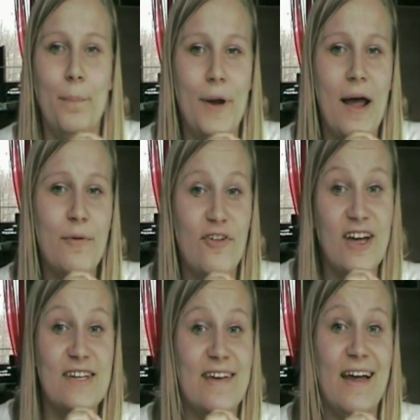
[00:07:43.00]
But I'm
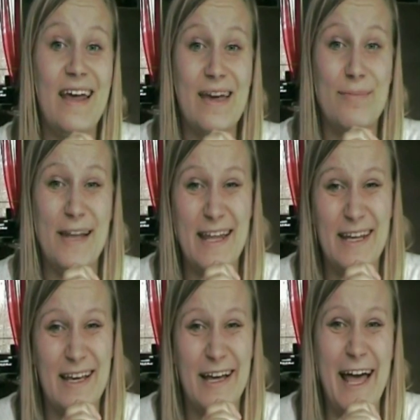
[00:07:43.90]
crazy. I like
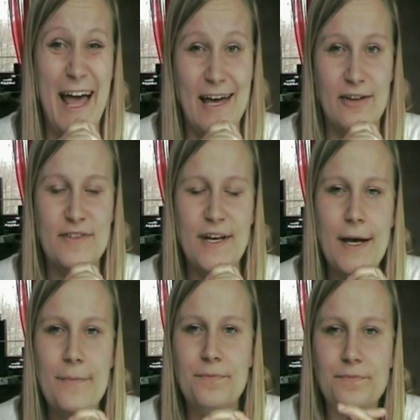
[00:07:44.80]
planning ahead of
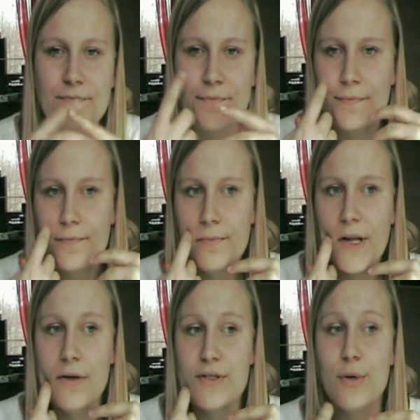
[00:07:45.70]
time.
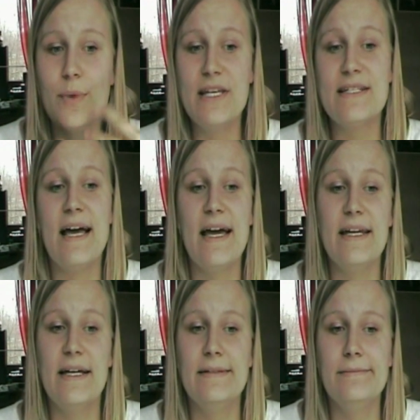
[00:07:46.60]
So we
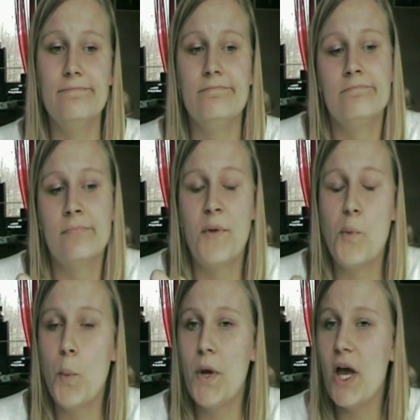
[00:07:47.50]
decided
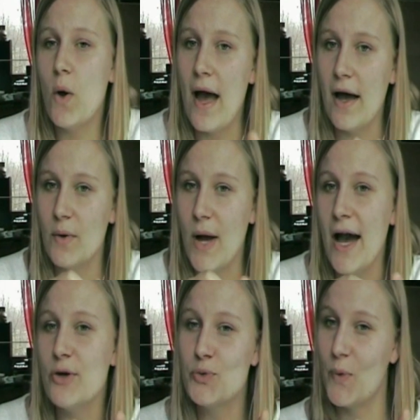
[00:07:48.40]
we go
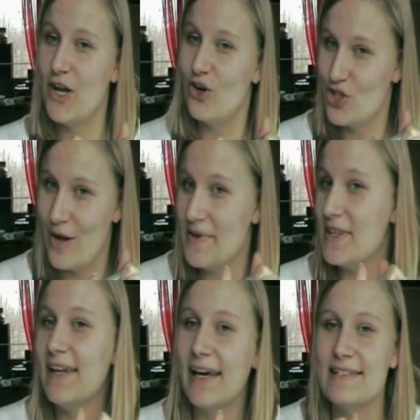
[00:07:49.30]
house window
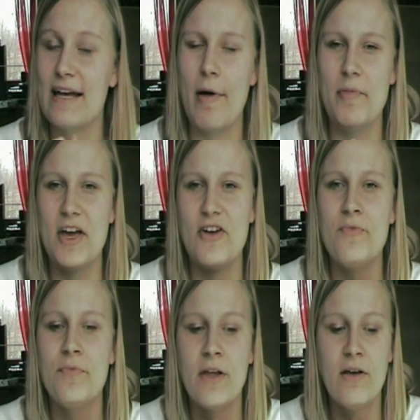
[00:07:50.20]
shopping the next time I'm
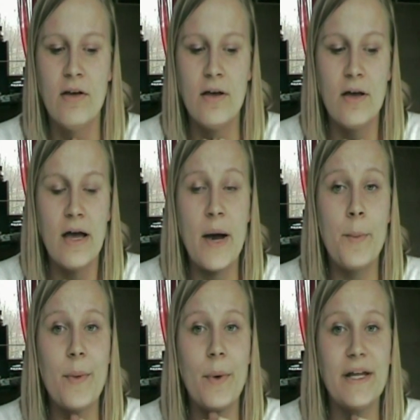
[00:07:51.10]
there.
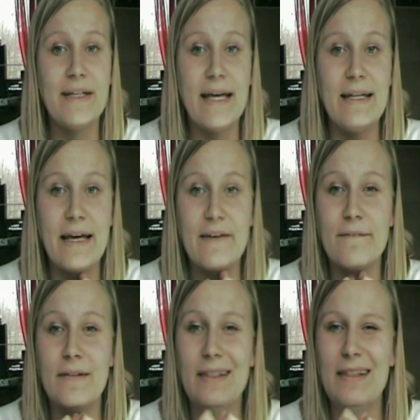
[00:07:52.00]
And we want to get like a
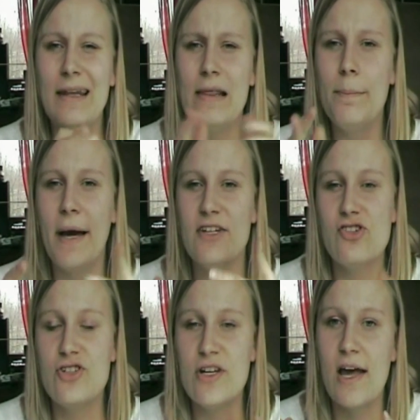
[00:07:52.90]
little
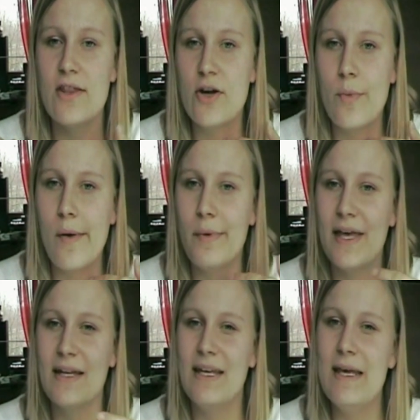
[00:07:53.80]
binder together where we
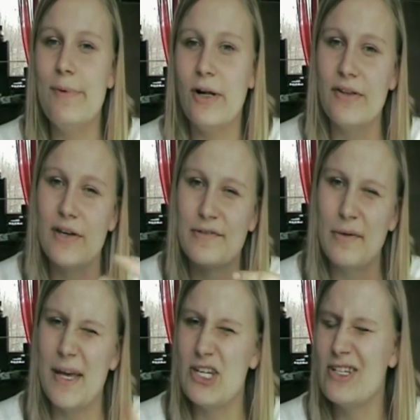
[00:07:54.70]
can keep all the
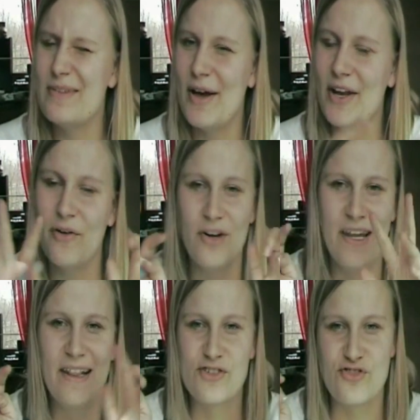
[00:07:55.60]
informations about our
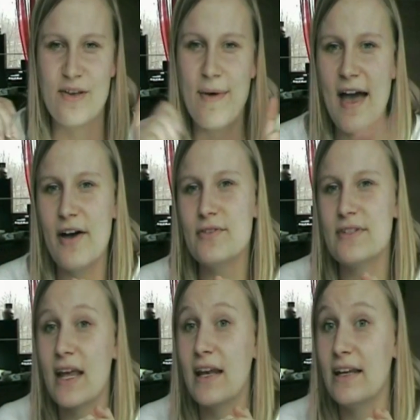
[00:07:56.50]
little dream
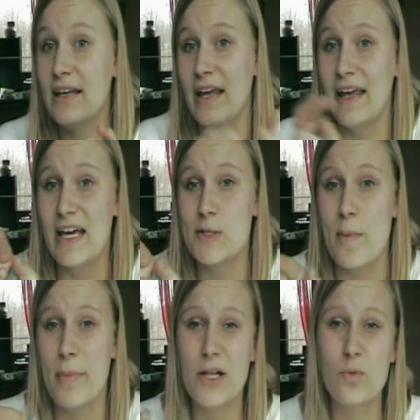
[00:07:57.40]
house, that in case
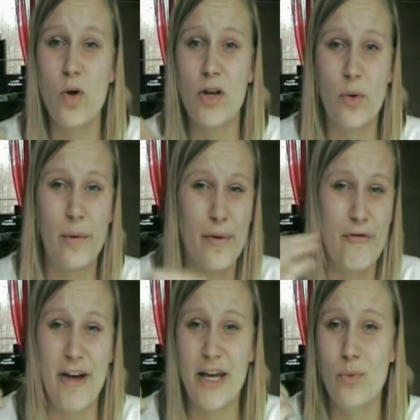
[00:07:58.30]
we build one or we
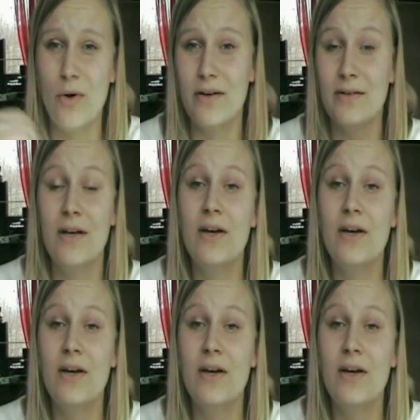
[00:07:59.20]
find one,